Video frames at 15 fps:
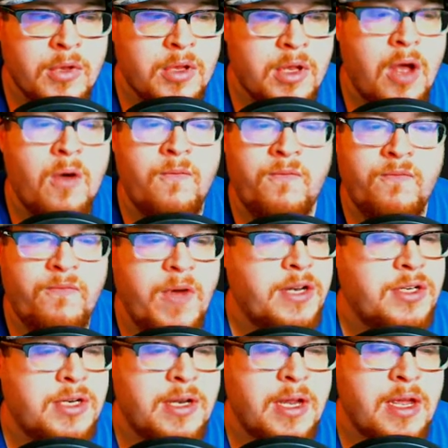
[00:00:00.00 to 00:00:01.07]
Oh,
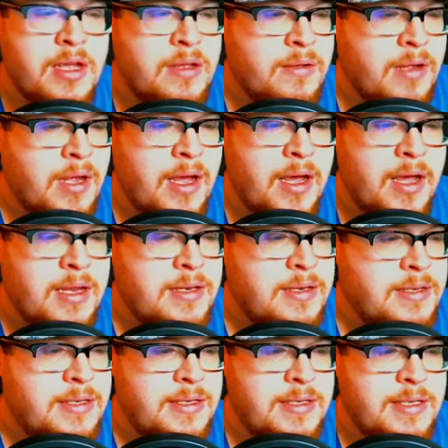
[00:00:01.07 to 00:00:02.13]
fudgin' eh. I
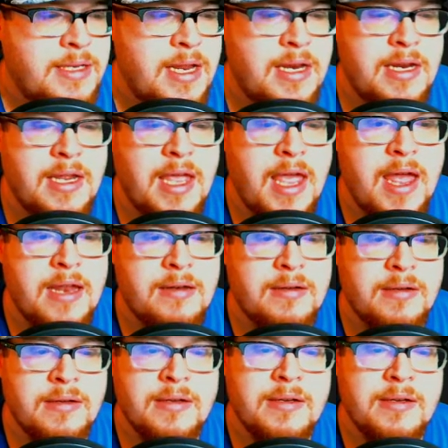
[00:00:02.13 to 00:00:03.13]
did it again!